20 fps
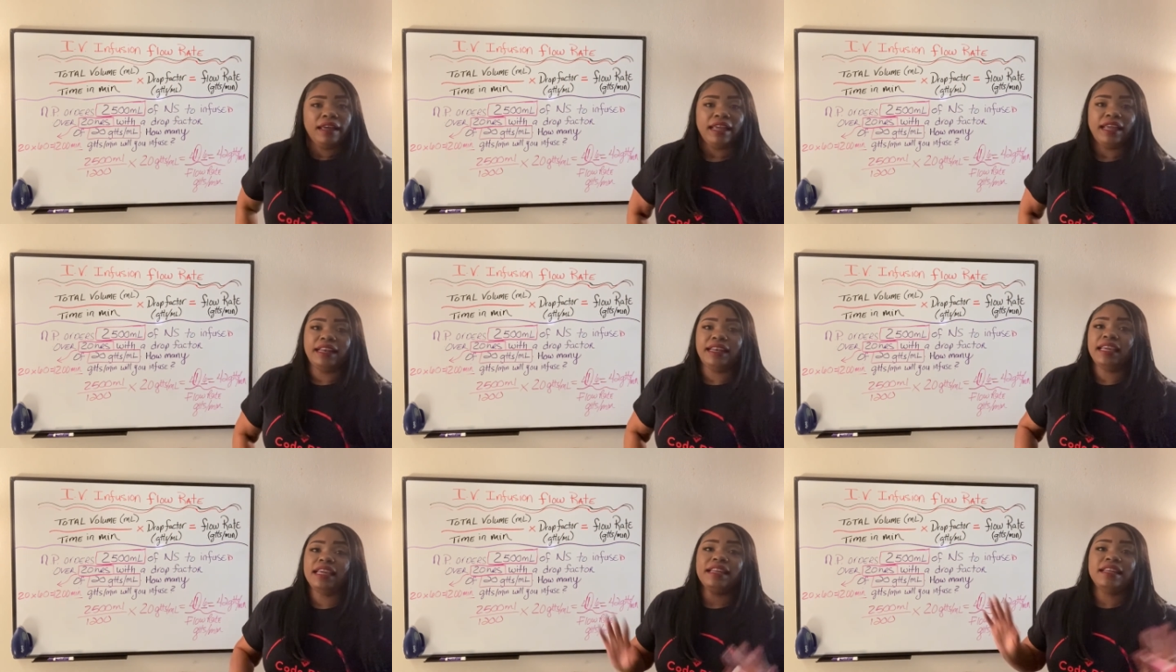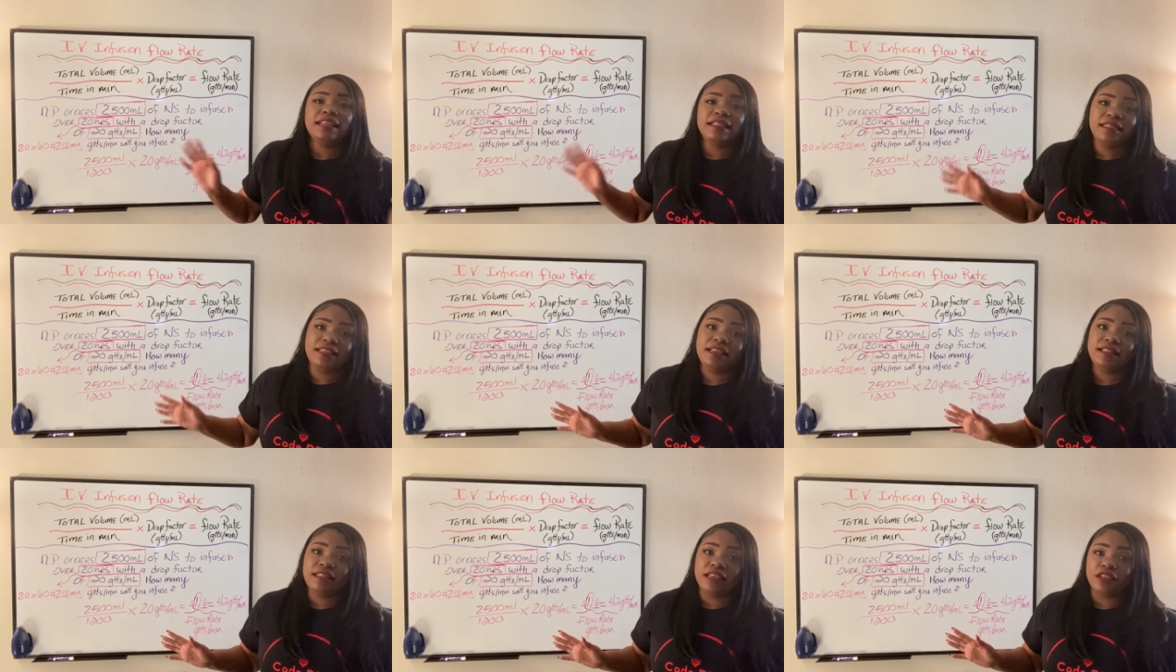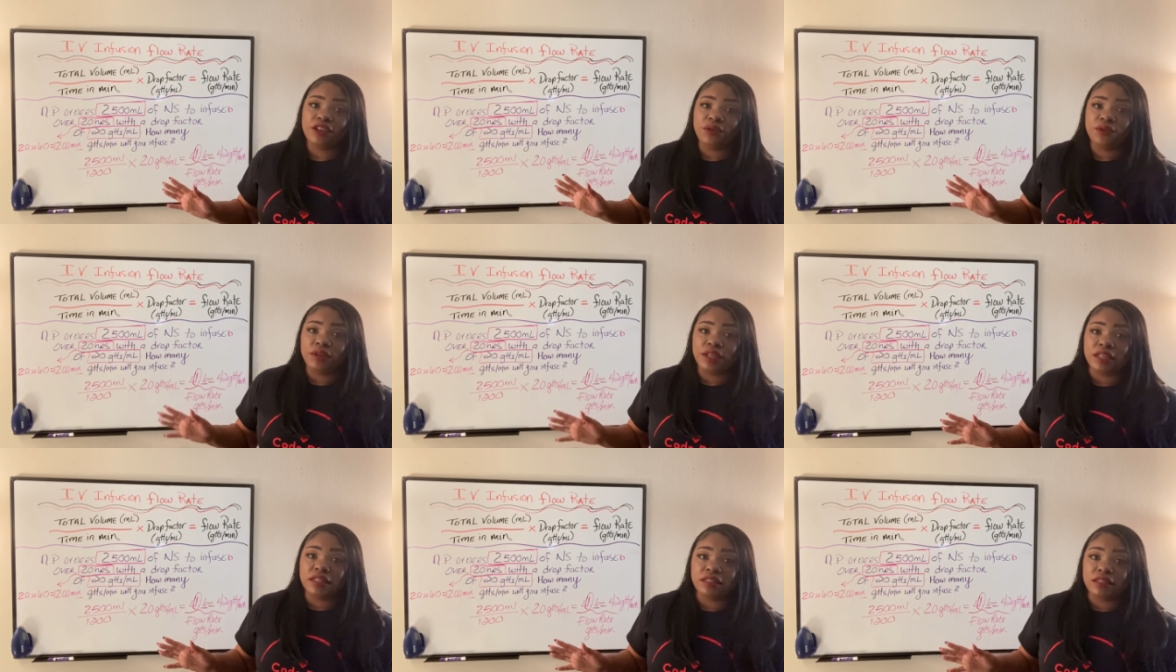and anything that
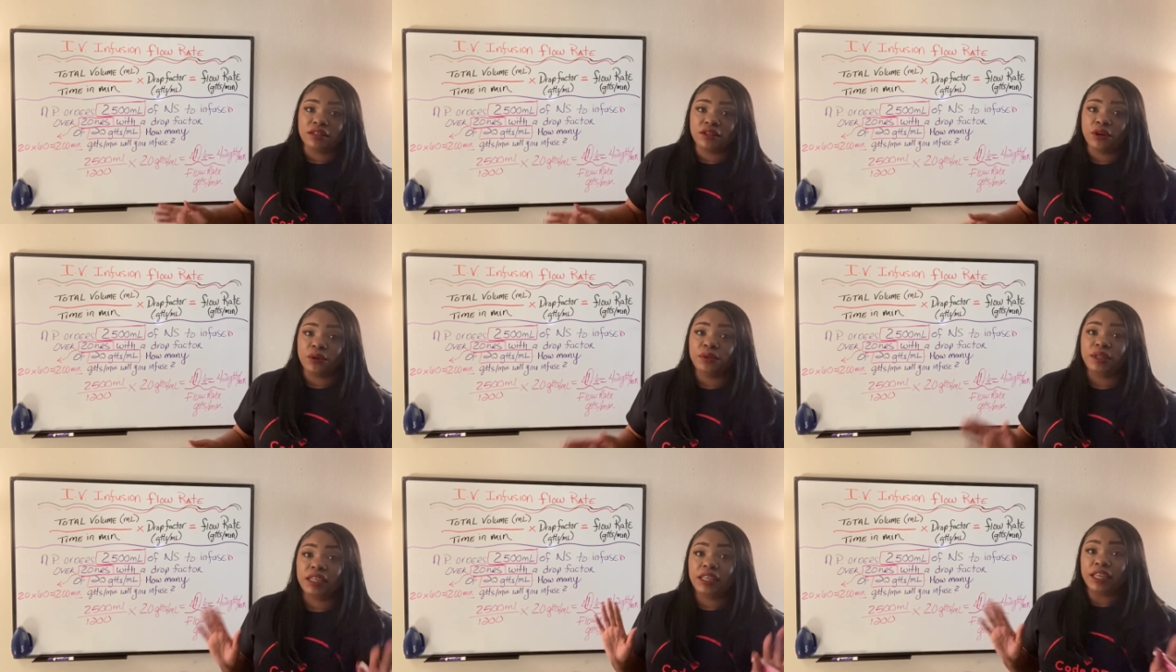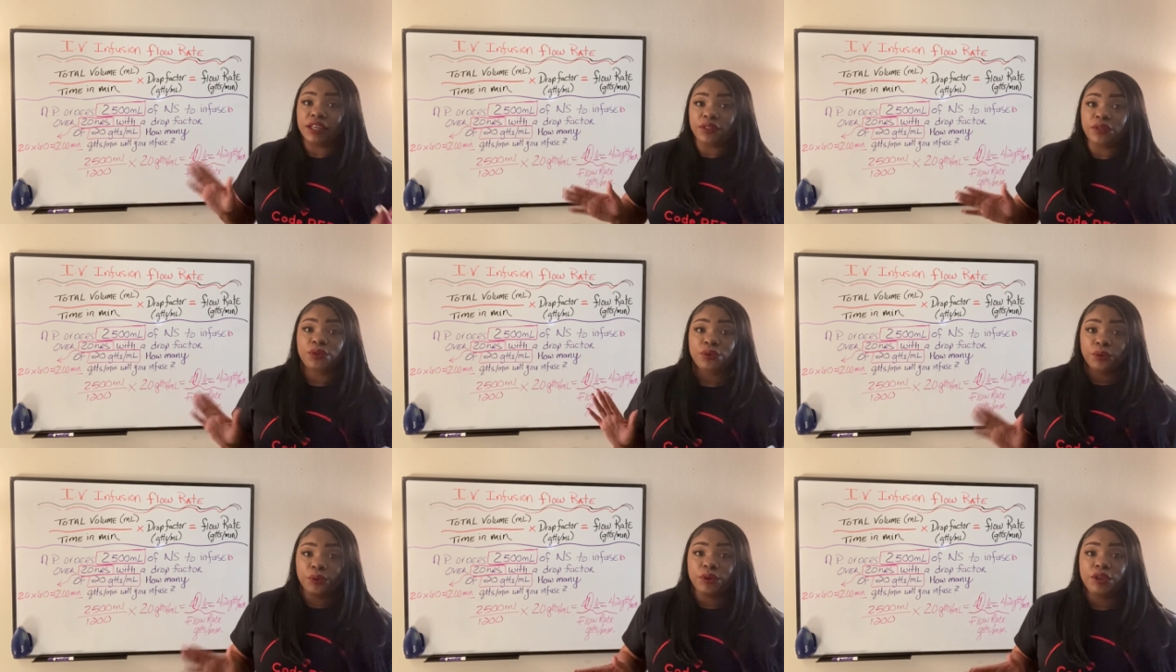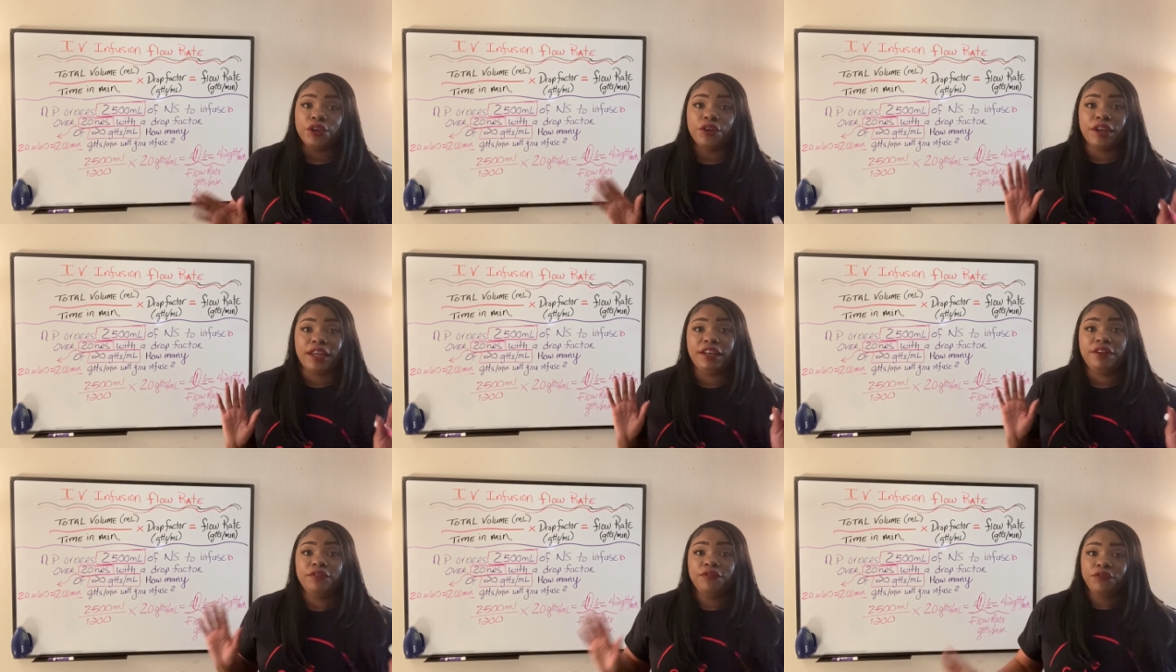you need to know to get through your
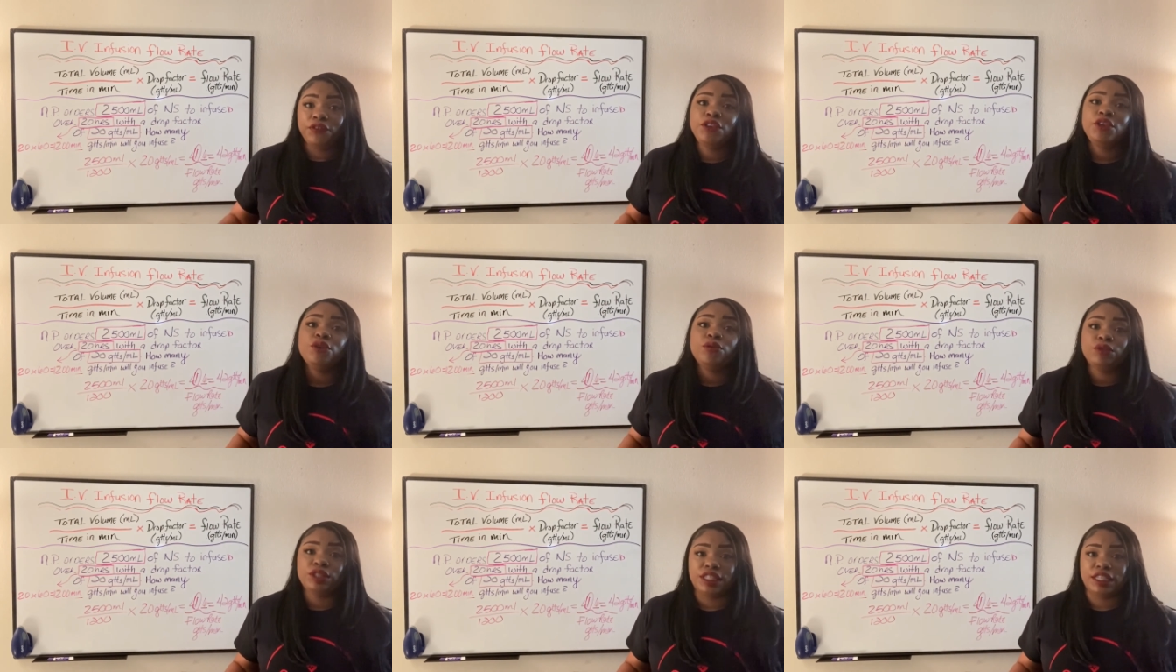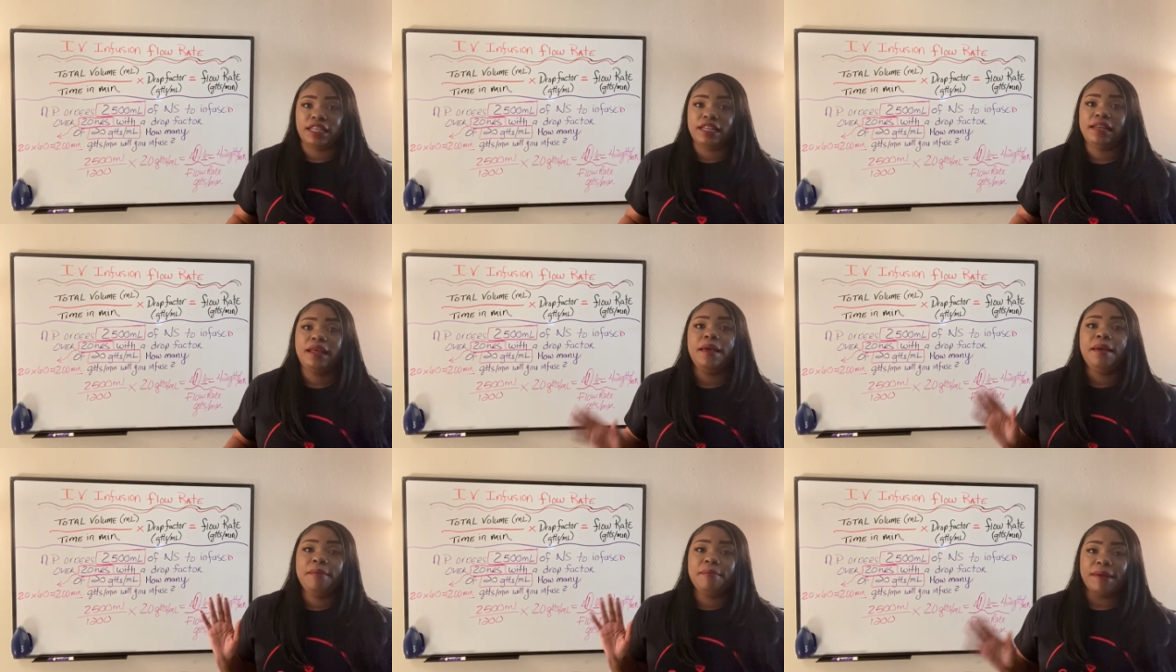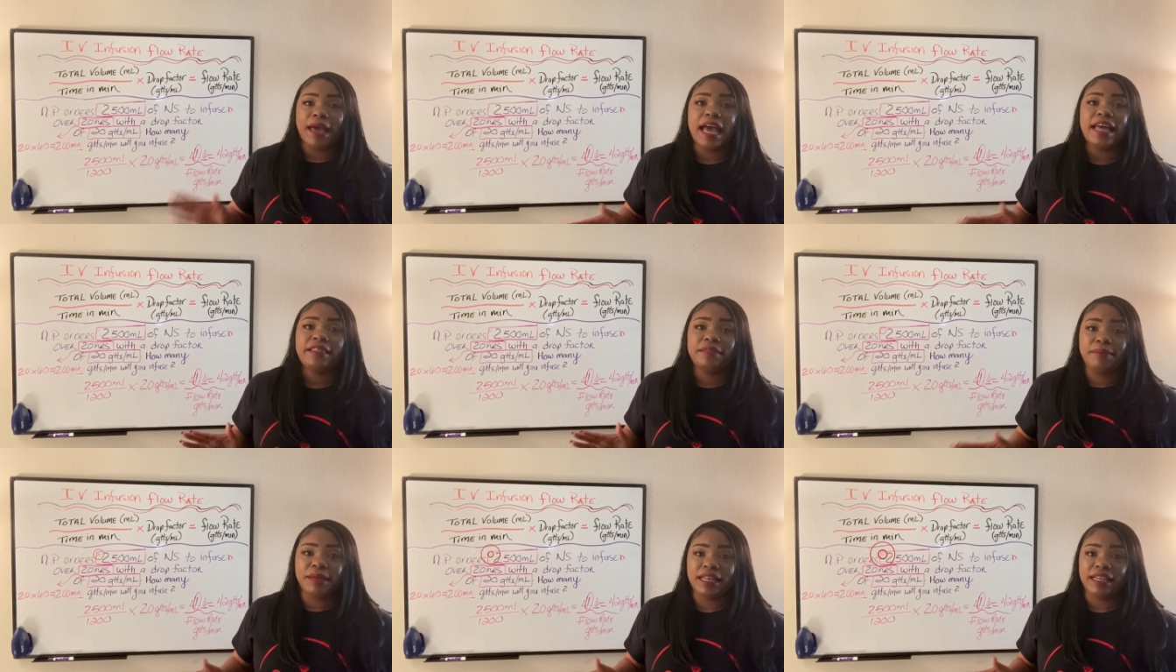infusion
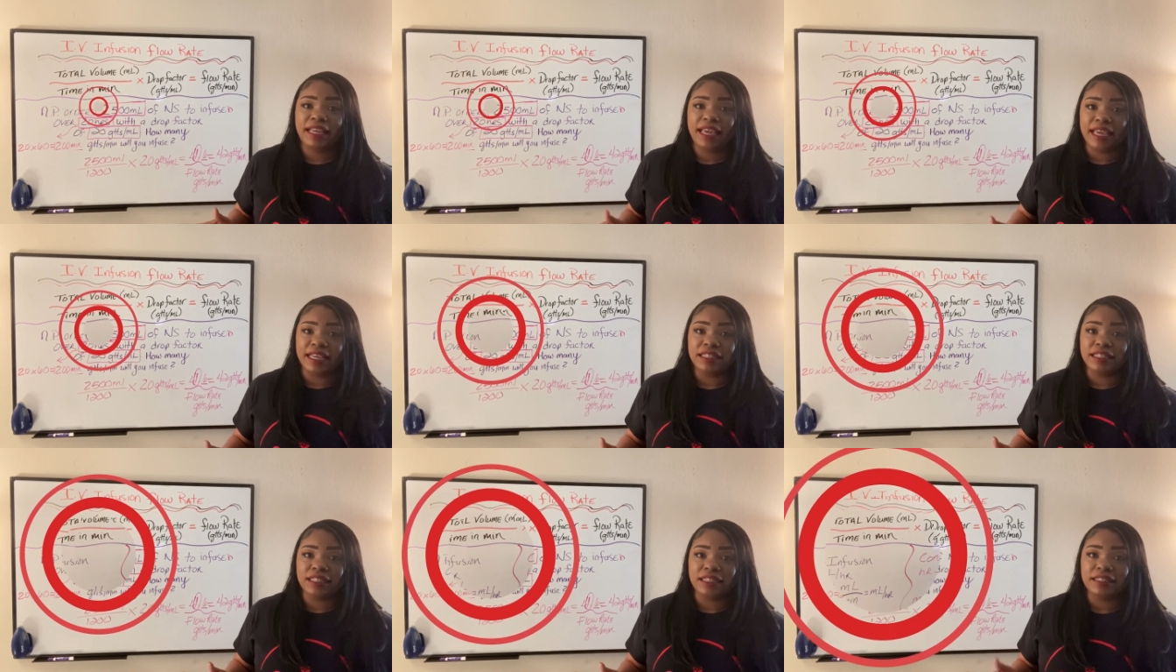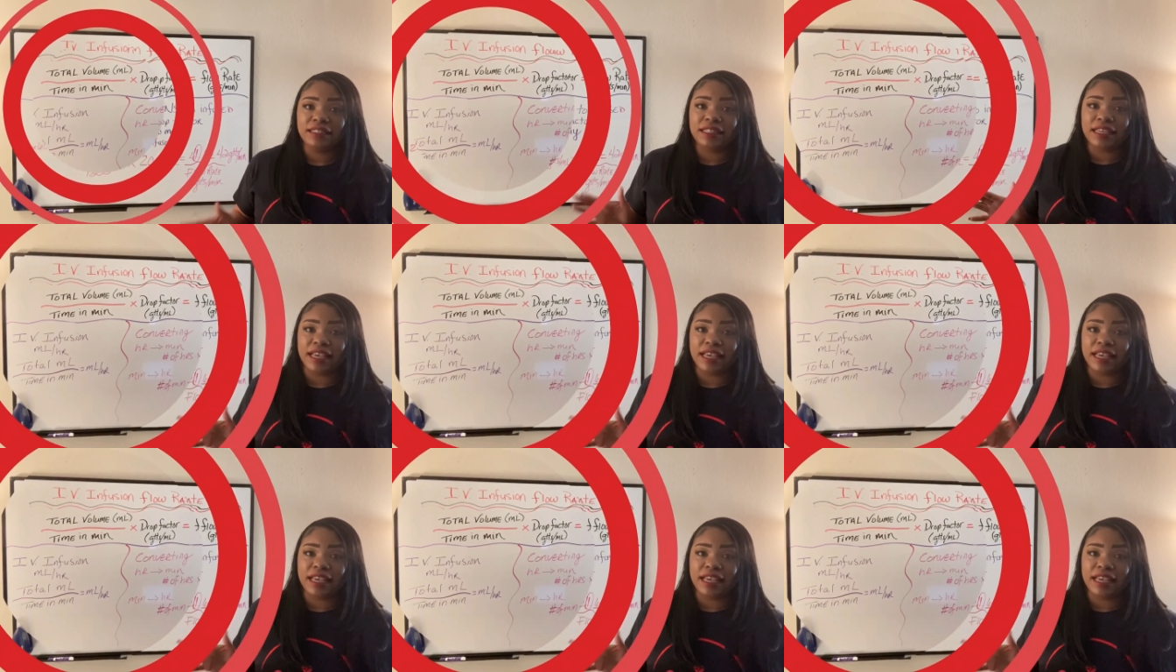math medication